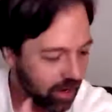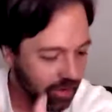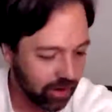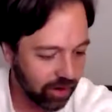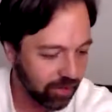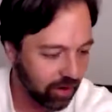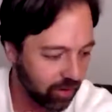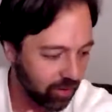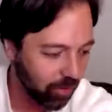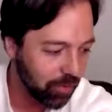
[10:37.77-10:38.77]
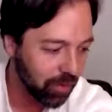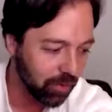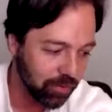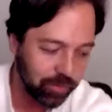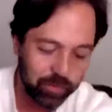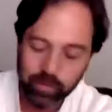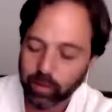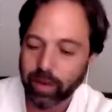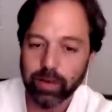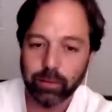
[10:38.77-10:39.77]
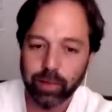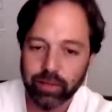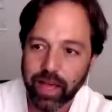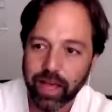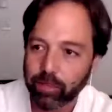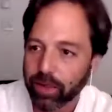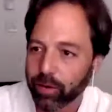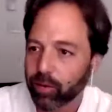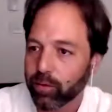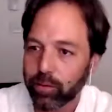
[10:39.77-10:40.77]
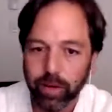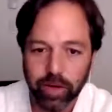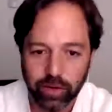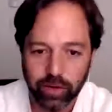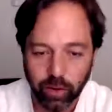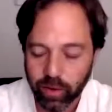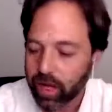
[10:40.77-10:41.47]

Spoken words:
they're sometimes being possessed by those spirits, you know.